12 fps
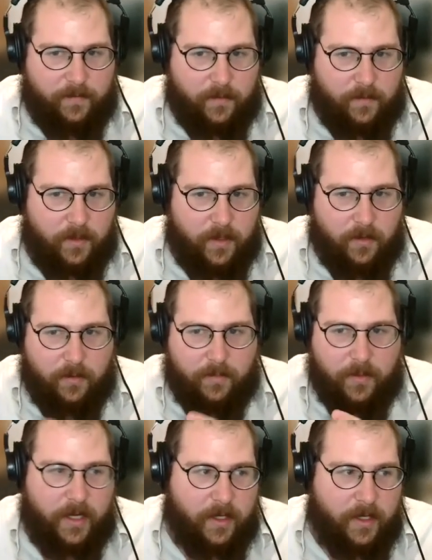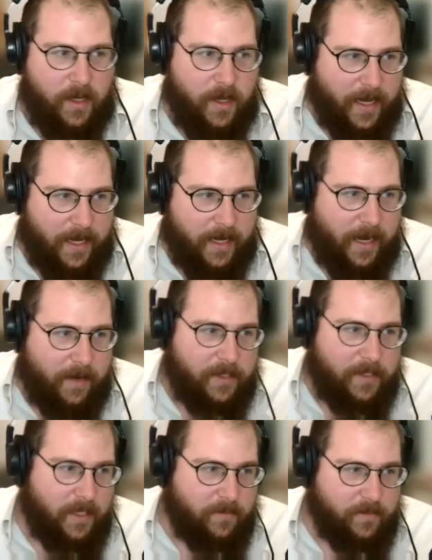Julio a bike, and now
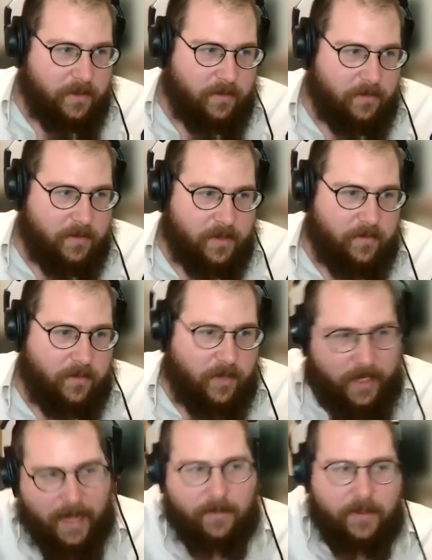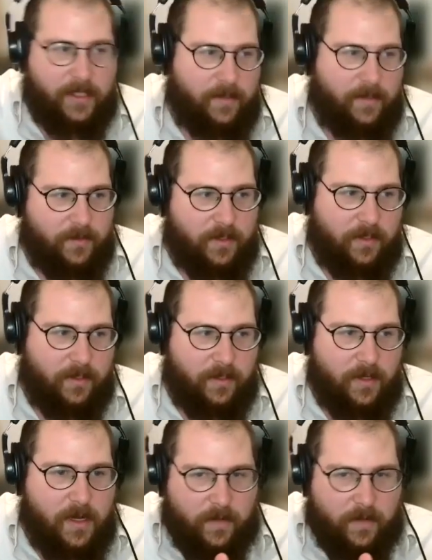he's able to go to school, and now he's able to